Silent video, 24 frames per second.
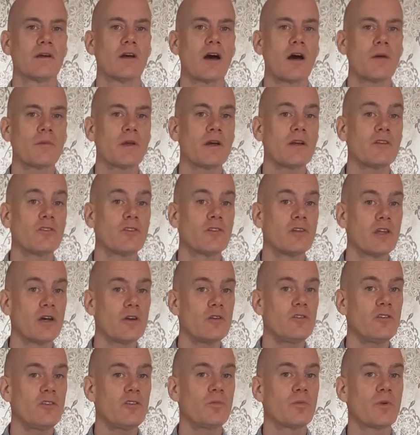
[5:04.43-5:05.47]
I'm going to
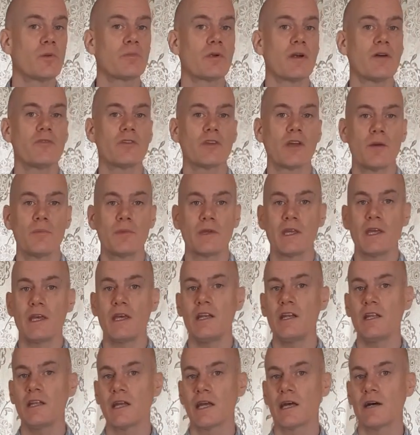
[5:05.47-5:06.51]
notice my breath coming
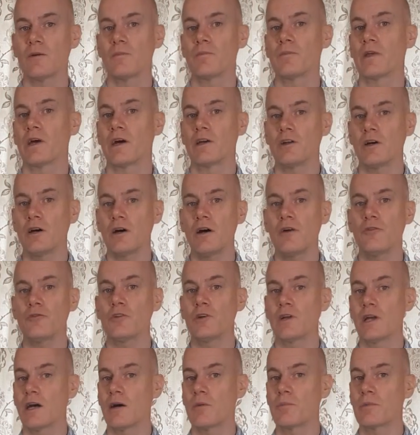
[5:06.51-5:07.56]
in and out, and after
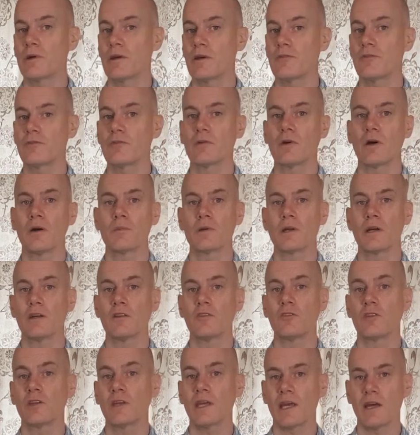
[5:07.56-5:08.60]
an out breath, I'm going
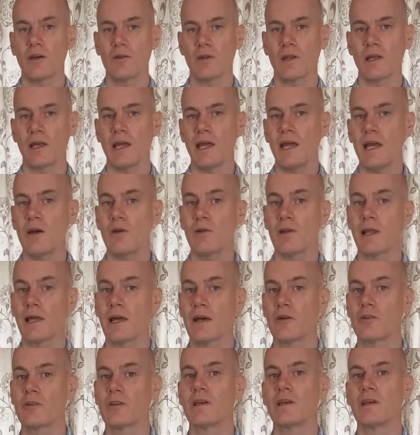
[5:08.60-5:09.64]
to count out
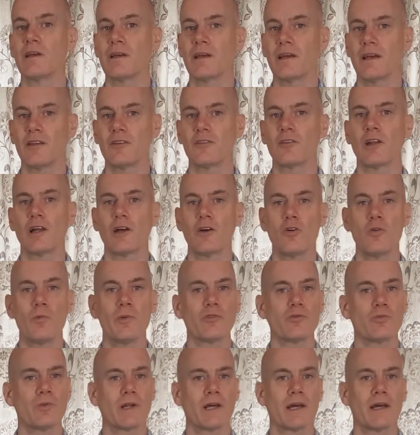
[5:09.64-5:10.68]
loud until I
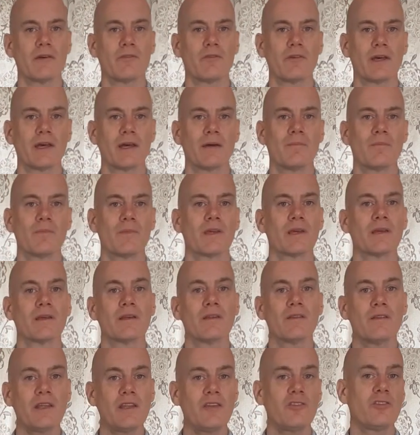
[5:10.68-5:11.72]
almost run out of air.
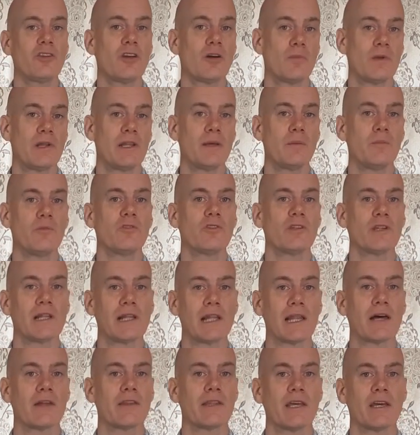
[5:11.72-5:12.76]
Then seal my lips and
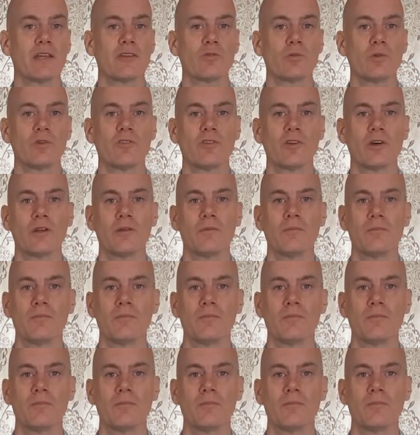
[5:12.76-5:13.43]
allow the air to return.